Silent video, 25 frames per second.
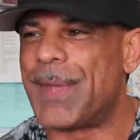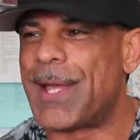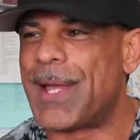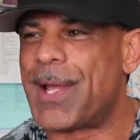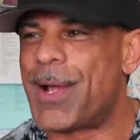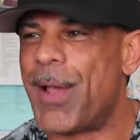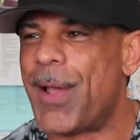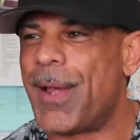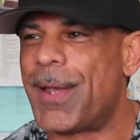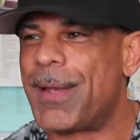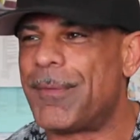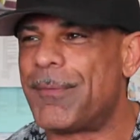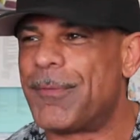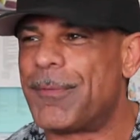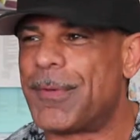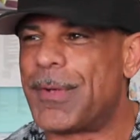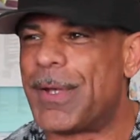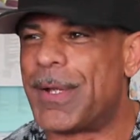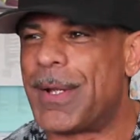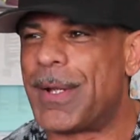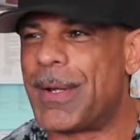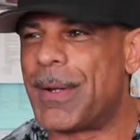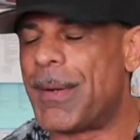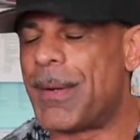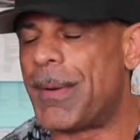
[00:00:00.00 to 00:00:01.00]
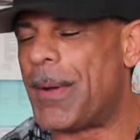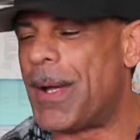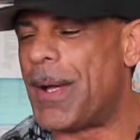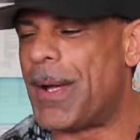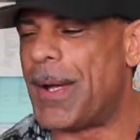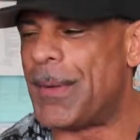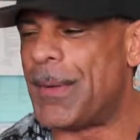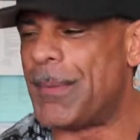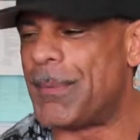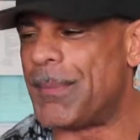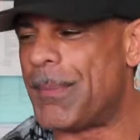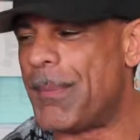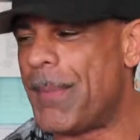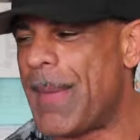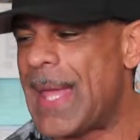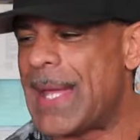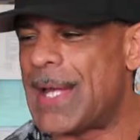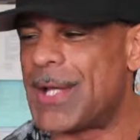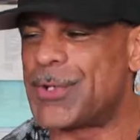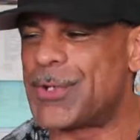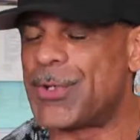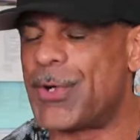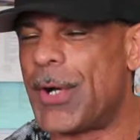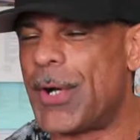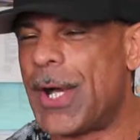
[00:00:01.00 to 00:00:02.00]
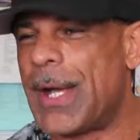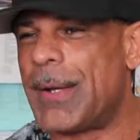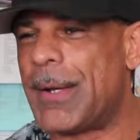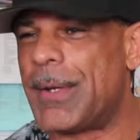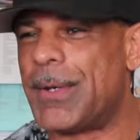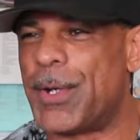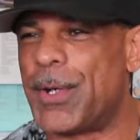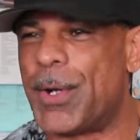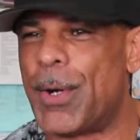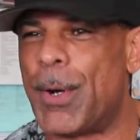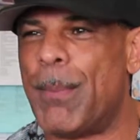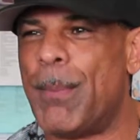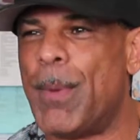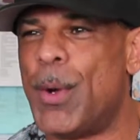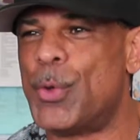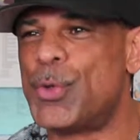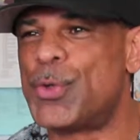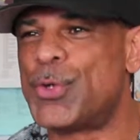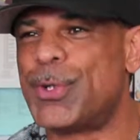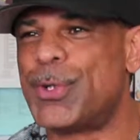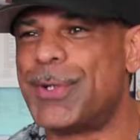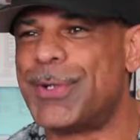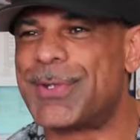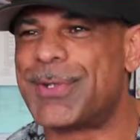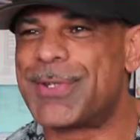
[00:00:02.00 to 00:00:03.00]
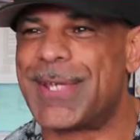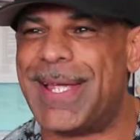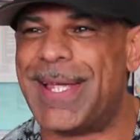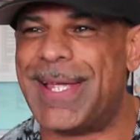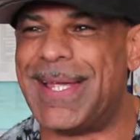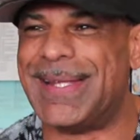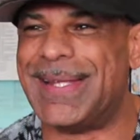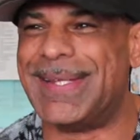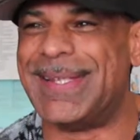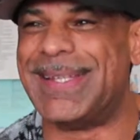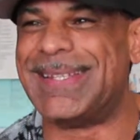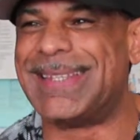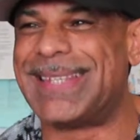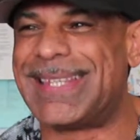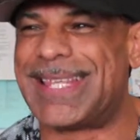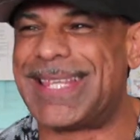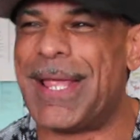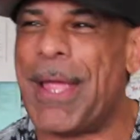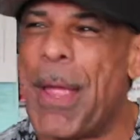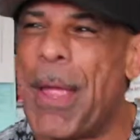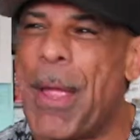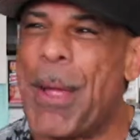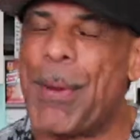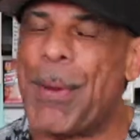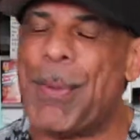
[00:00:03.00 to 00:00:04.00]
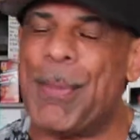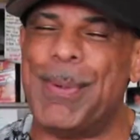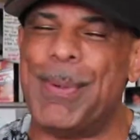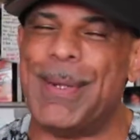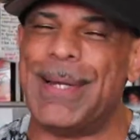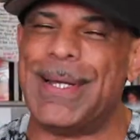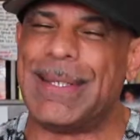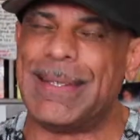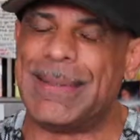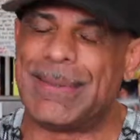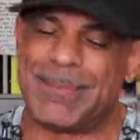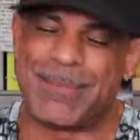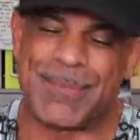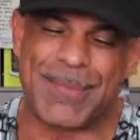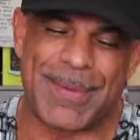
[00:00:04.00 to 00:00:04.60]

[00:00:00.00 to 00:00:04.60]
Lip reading: call it manage their emotions, but